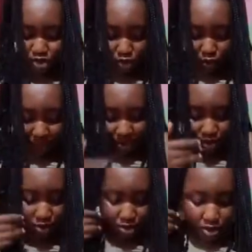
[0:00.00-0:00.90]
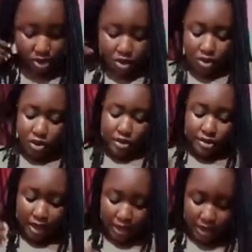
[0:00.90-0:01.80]
they'll ask you. You
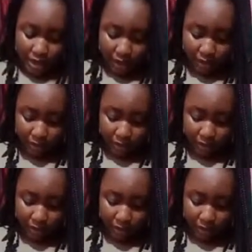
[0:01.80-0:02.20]
understand? Like,